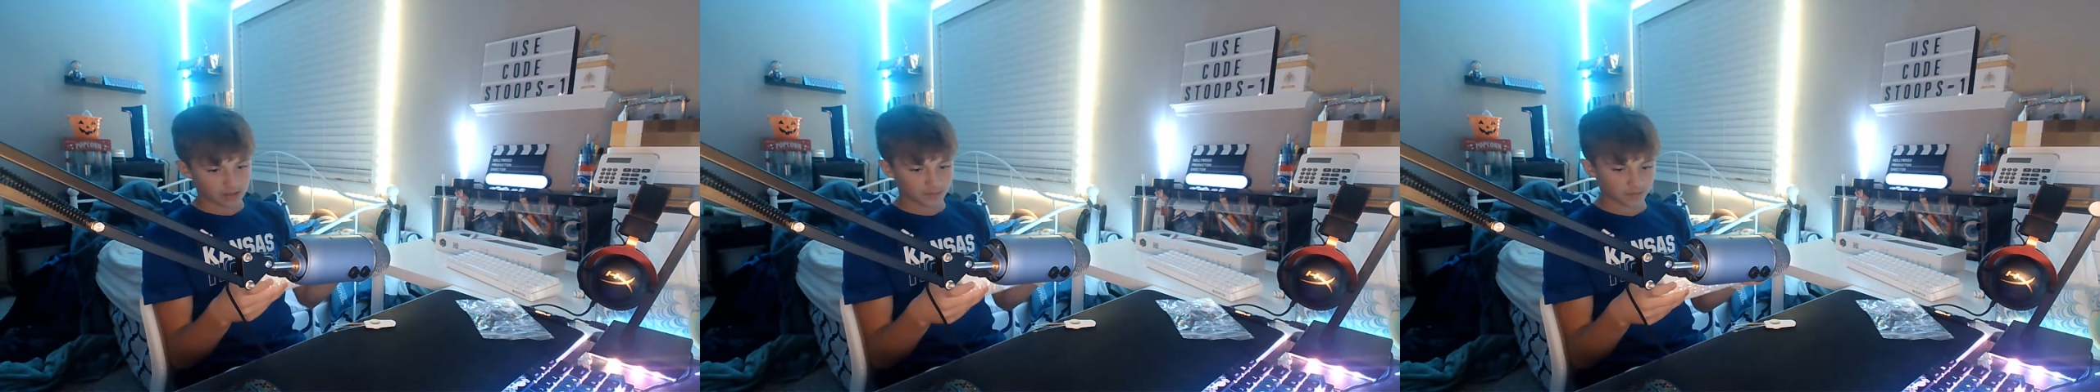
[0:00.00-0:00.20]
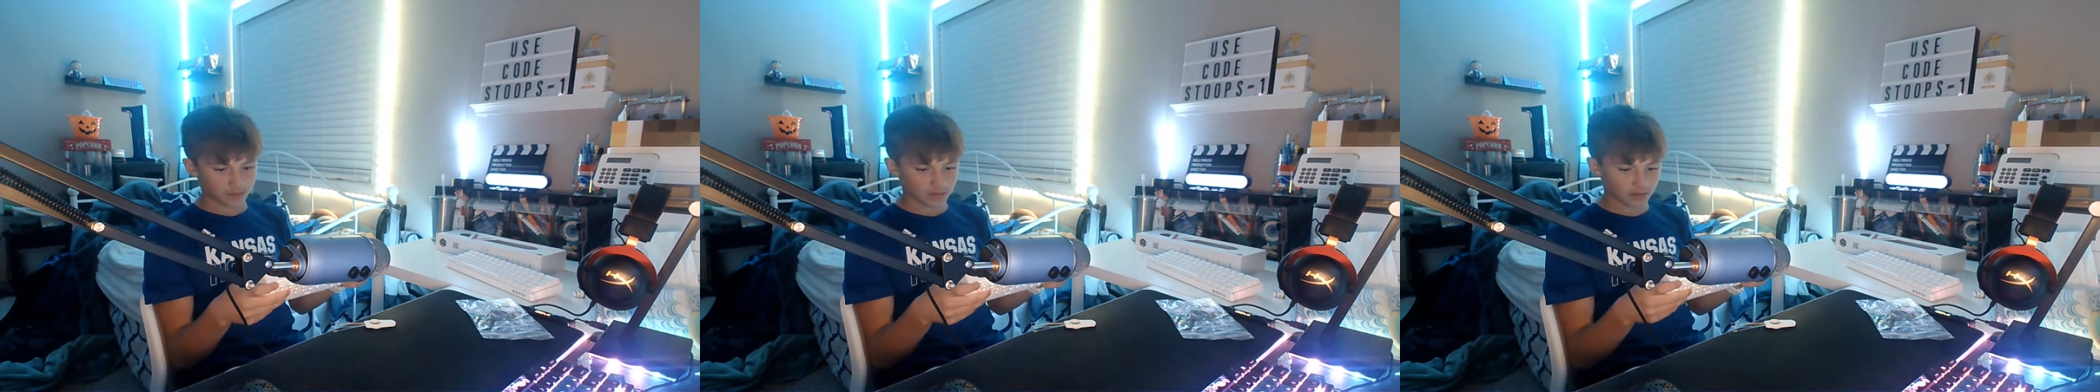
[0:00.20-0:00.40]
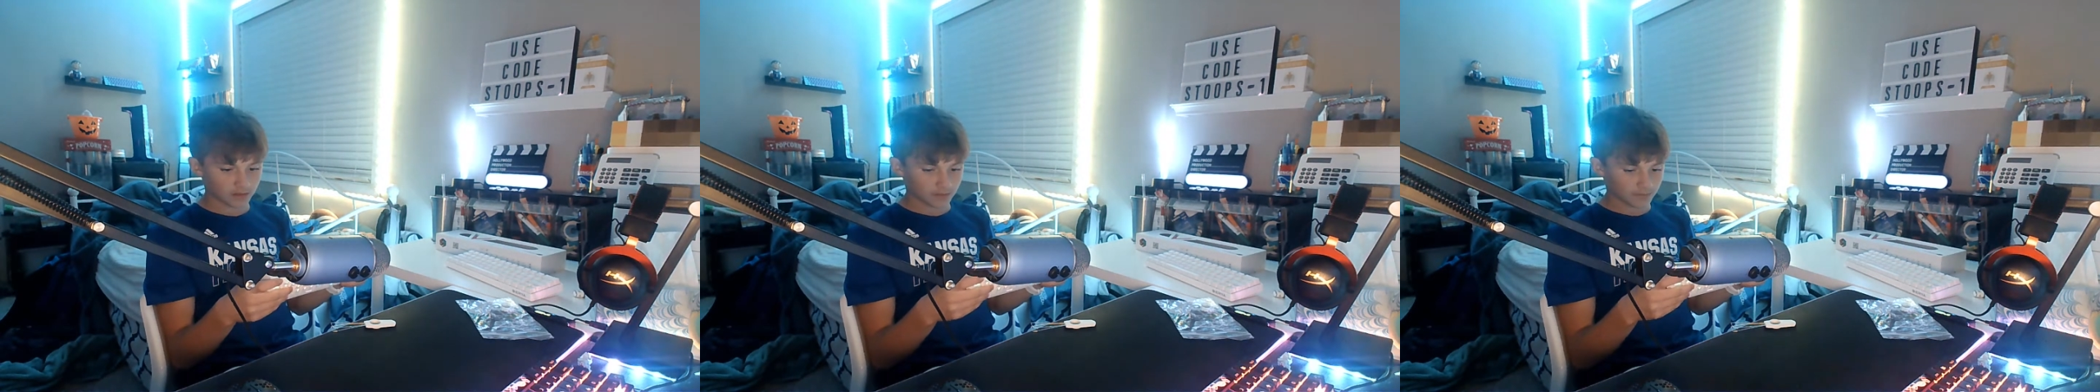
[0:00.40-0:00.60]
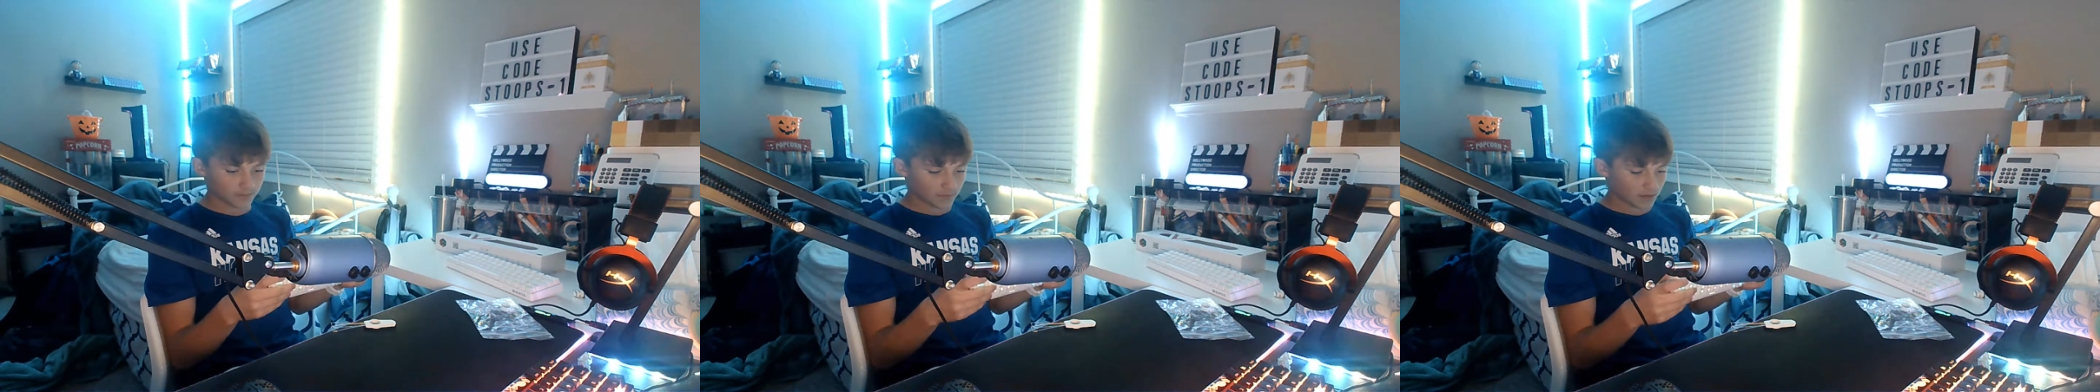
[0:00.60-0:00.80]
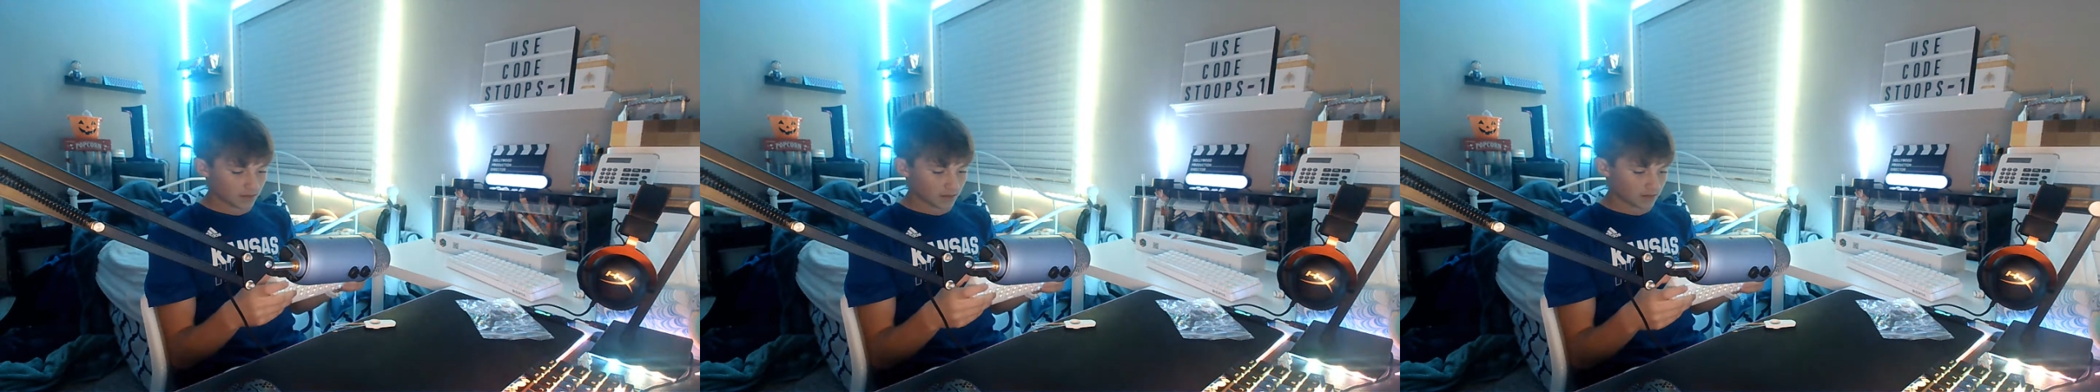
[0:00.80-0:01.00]
but
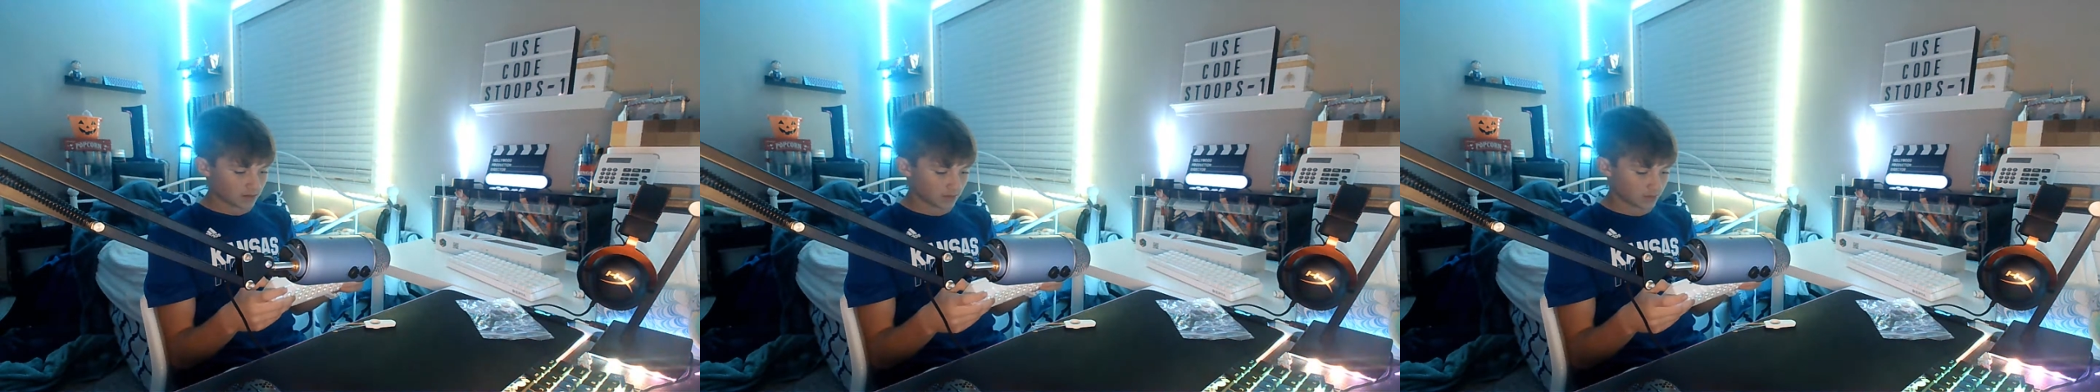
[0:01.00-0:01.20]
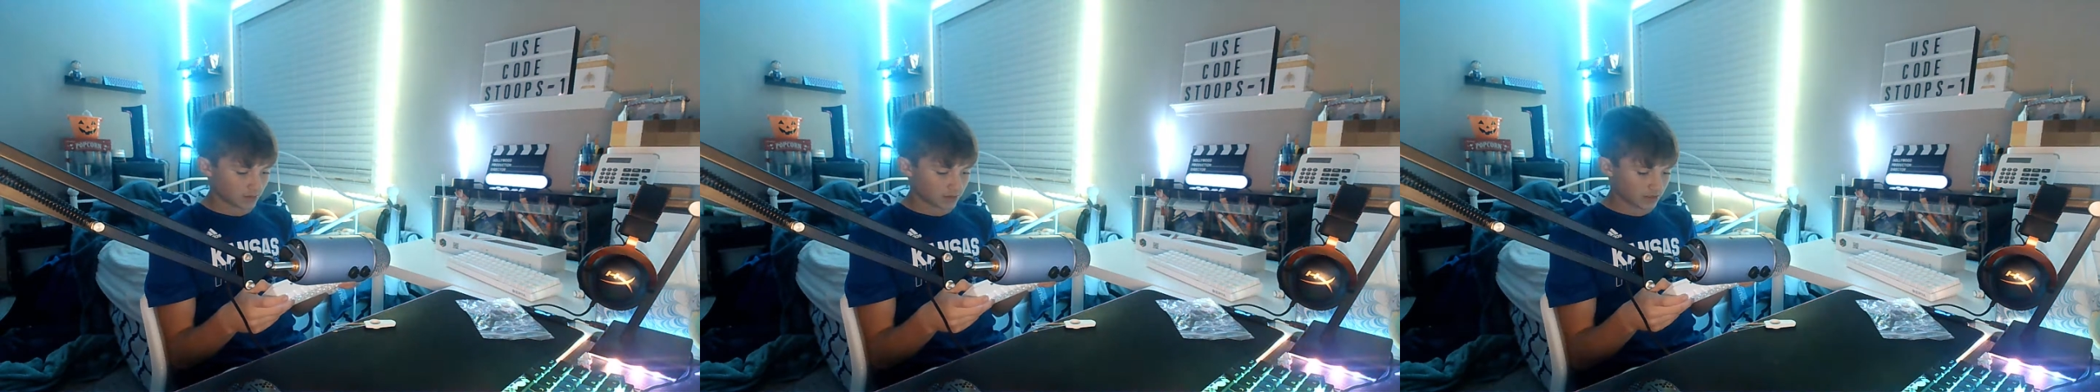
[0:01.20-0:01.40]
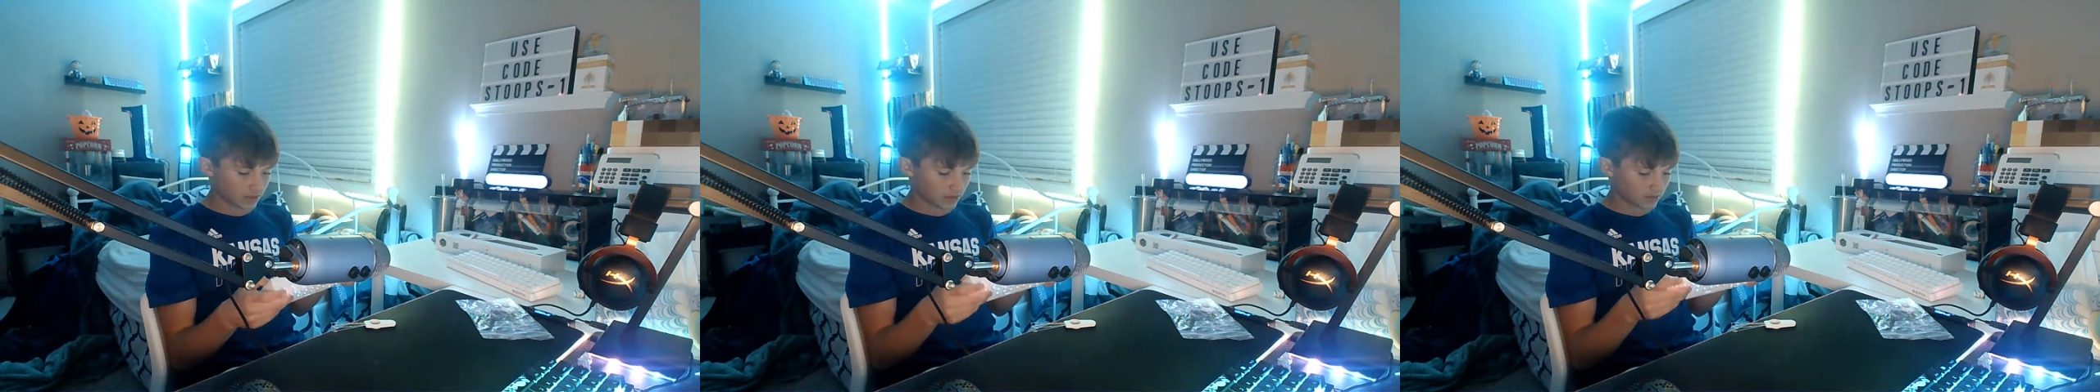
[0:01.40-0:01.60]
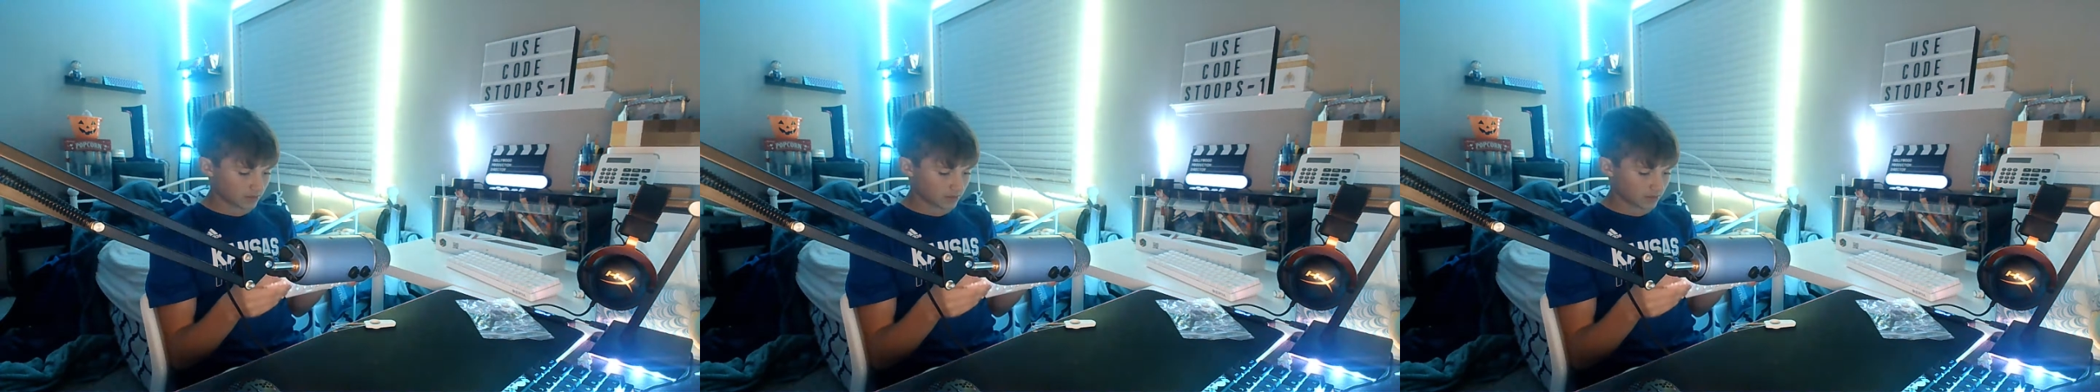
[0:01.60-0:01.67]
the branding on